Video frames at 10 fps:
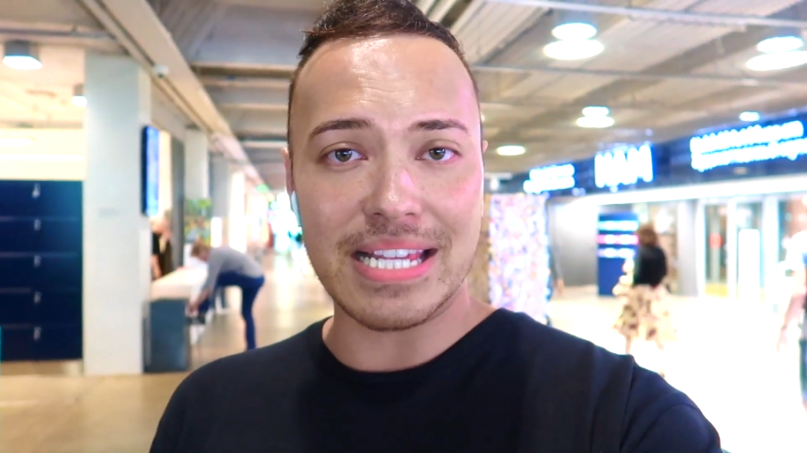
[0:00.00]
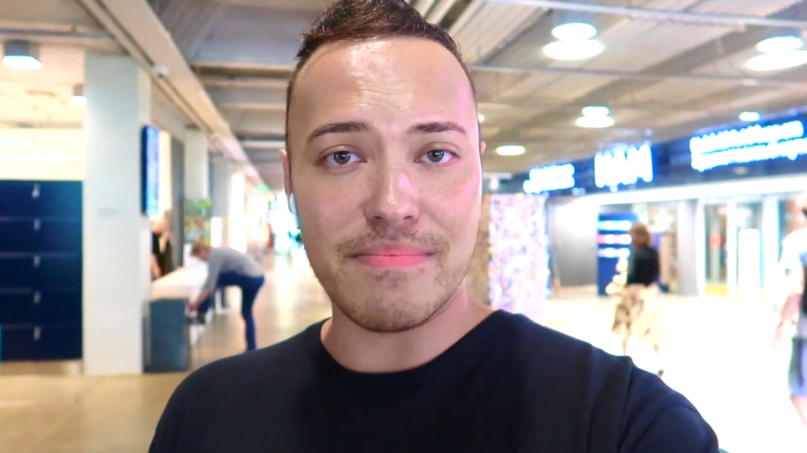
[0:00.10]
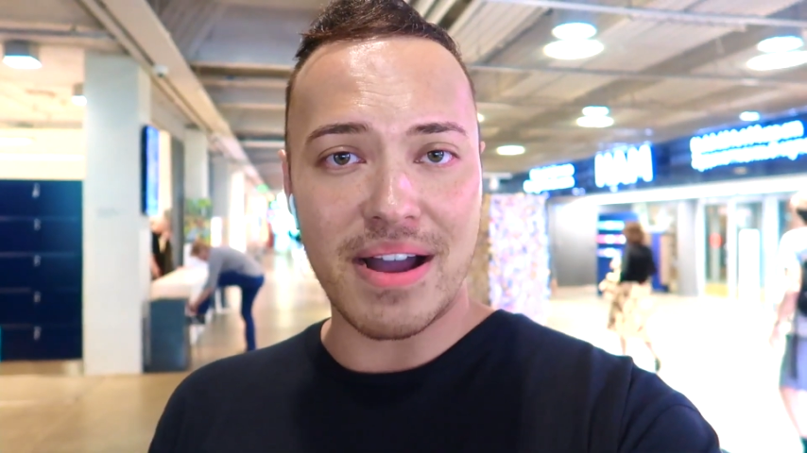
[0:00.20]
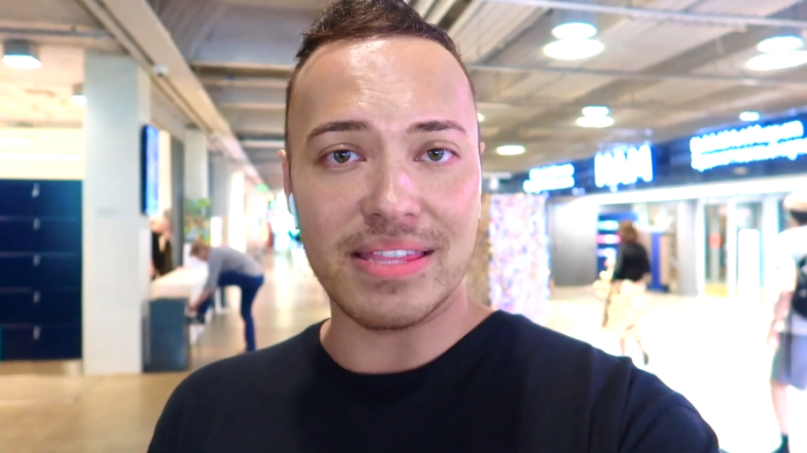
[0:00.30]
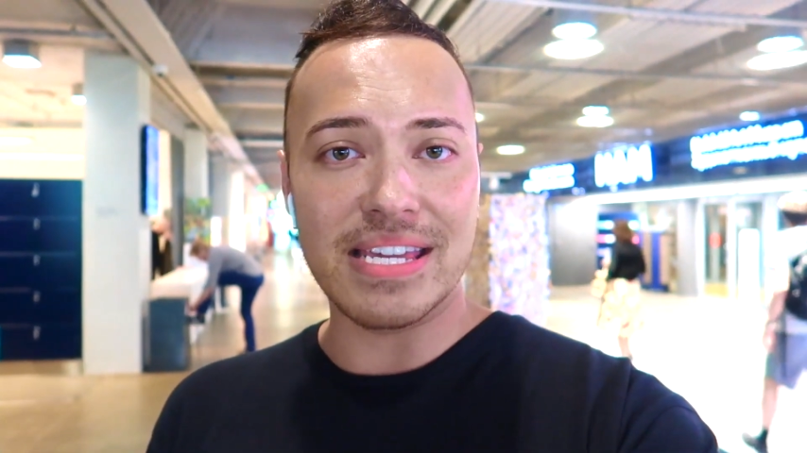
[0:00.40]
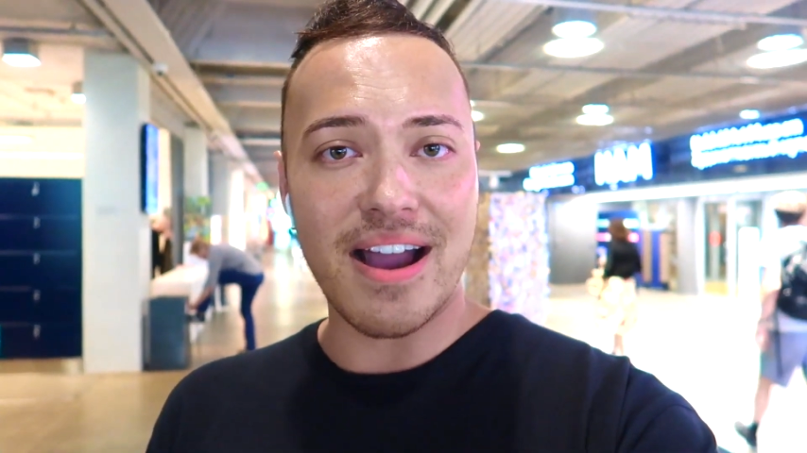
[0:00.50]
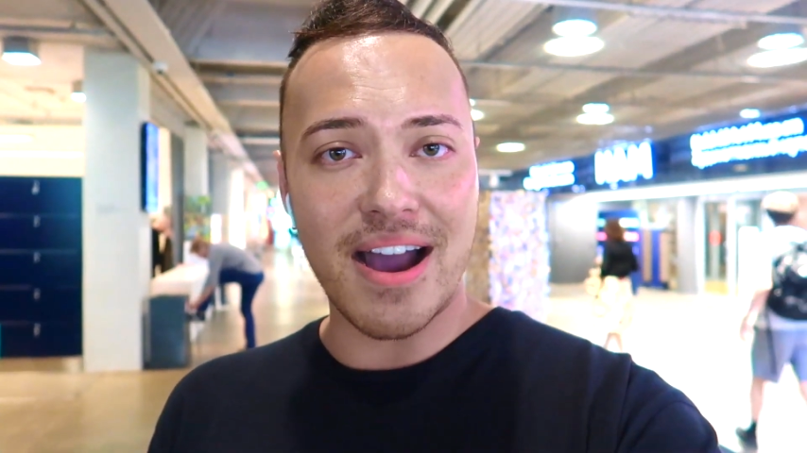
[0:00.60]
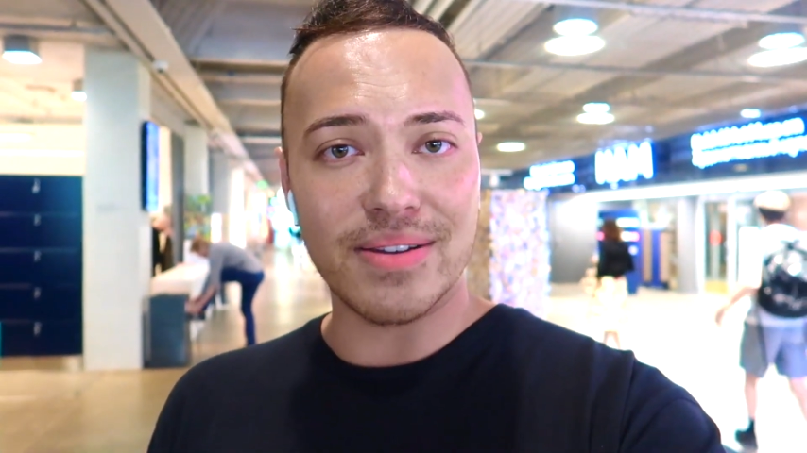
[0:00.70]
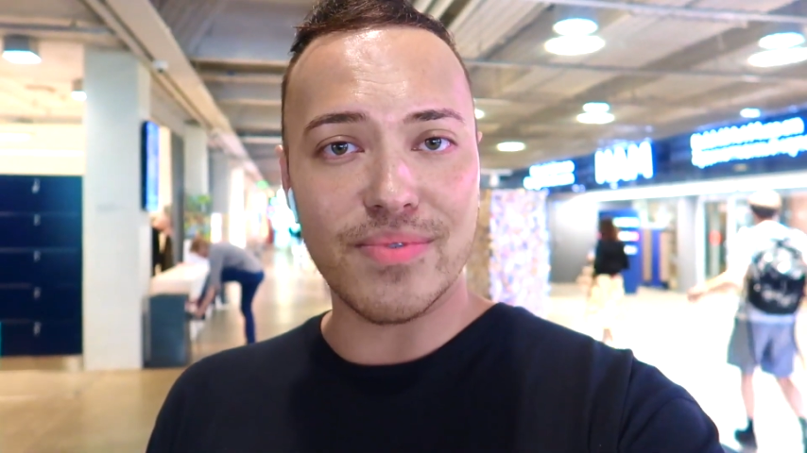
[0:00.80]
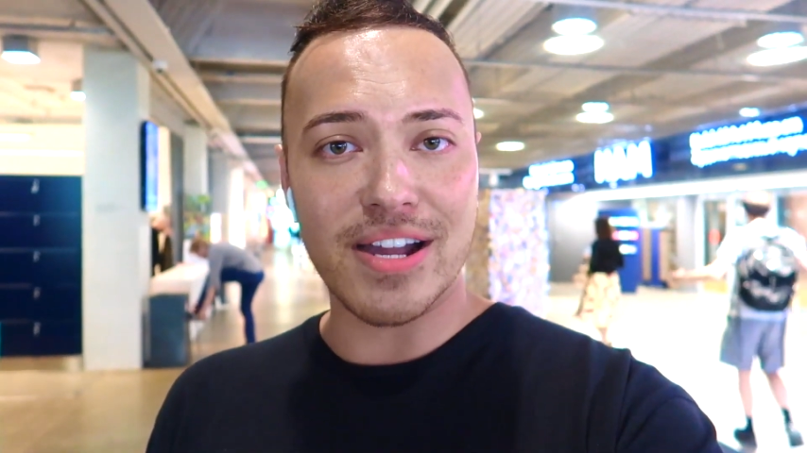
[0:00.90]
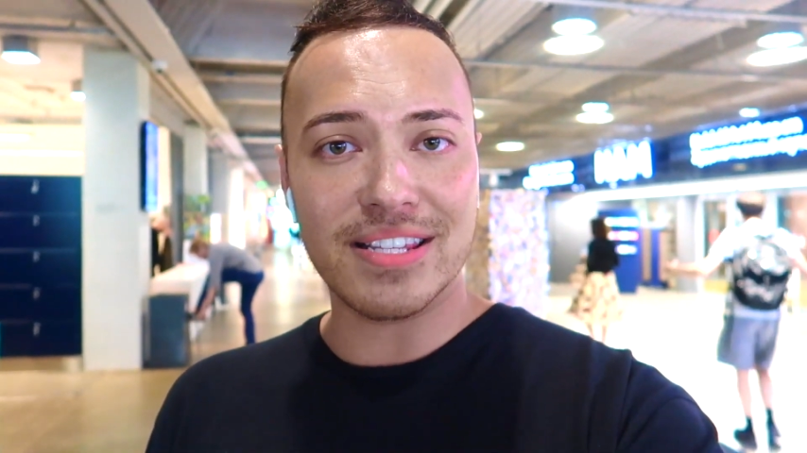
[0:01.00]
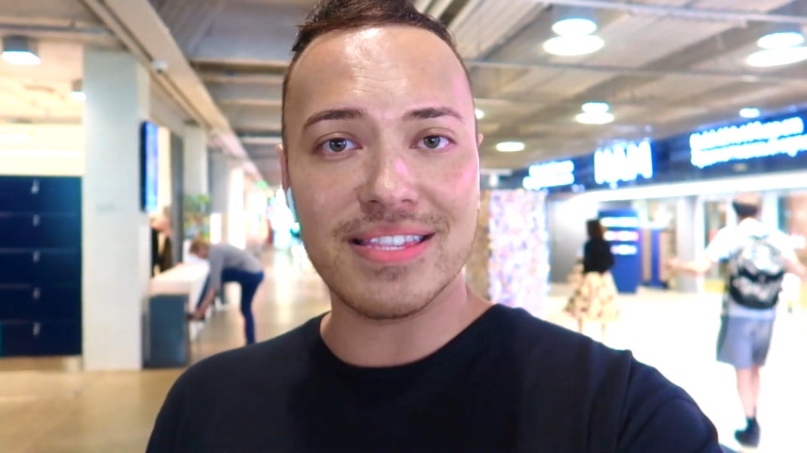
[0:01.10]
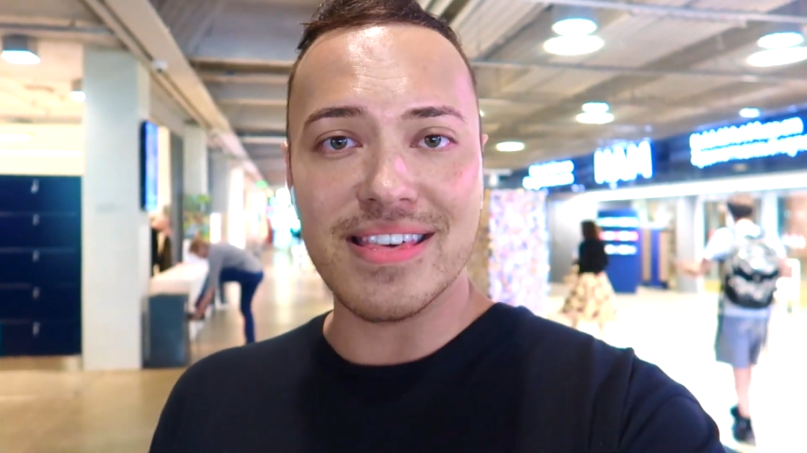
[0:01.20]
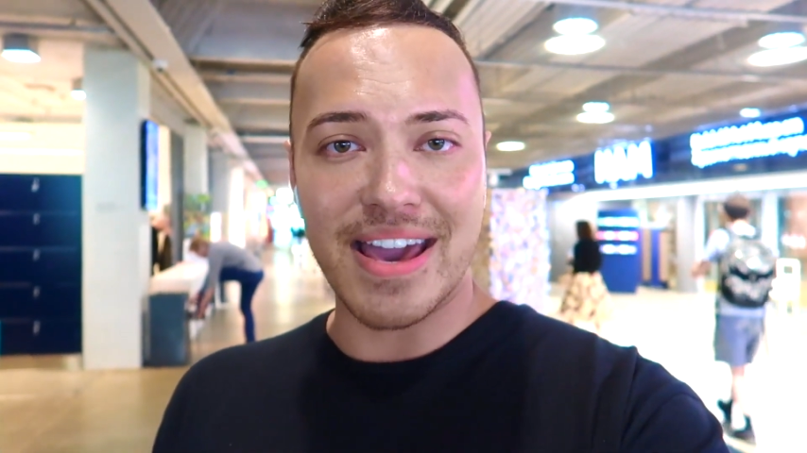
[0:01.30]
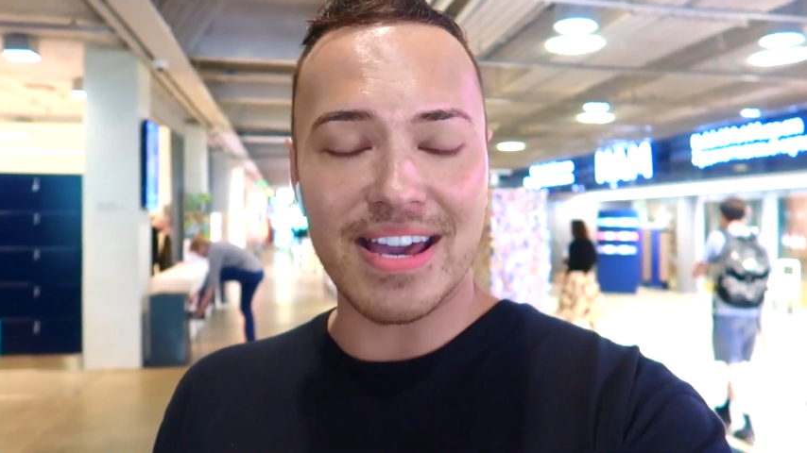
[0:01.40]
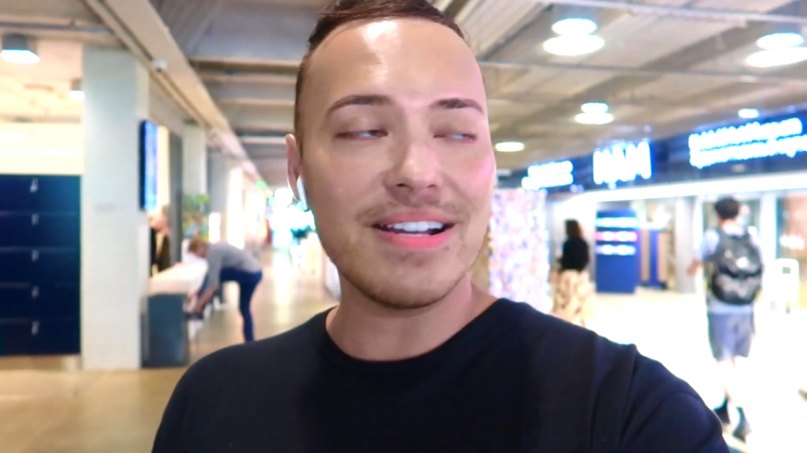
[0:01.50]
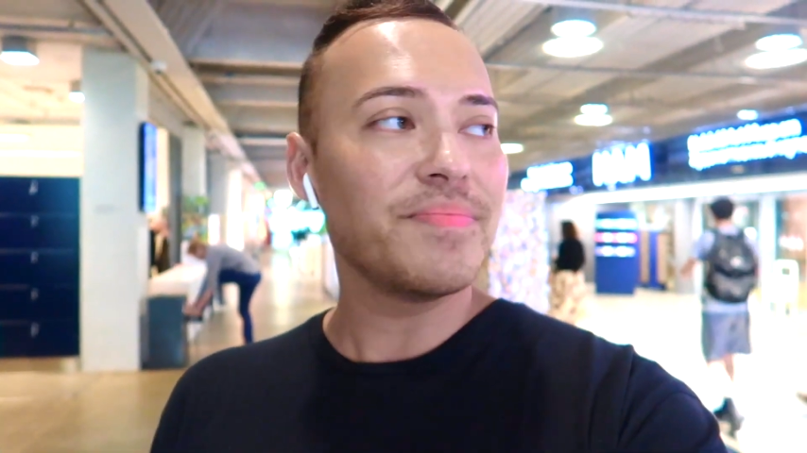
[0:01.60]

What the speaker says: about the artworks there.